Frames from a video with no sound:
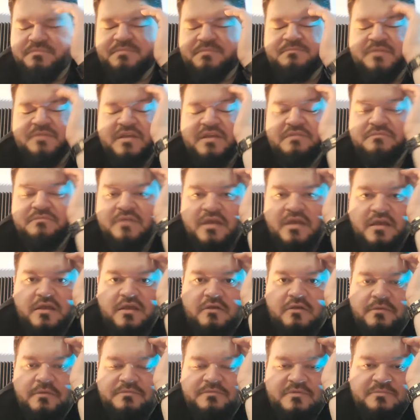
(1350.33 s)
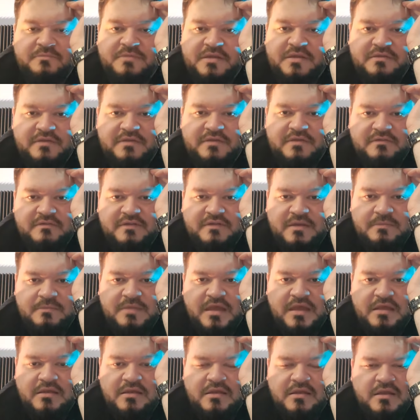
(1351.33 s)

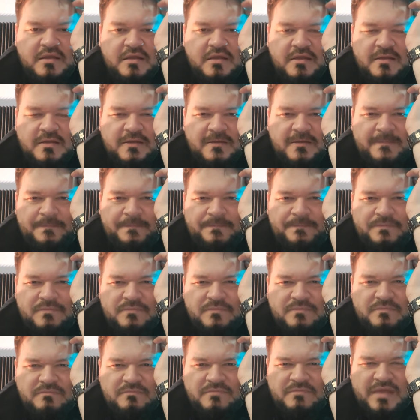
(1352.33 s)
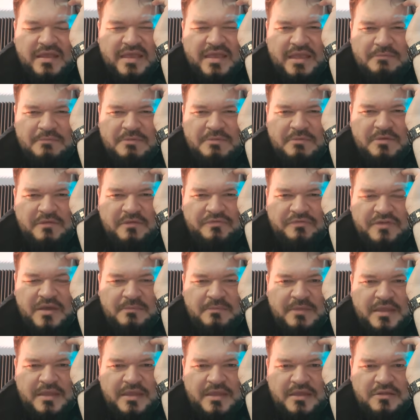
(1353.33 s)
PTSD. I can't remember off the top
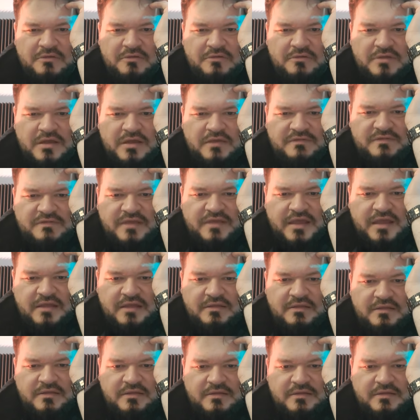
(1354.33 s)
of my head who does that.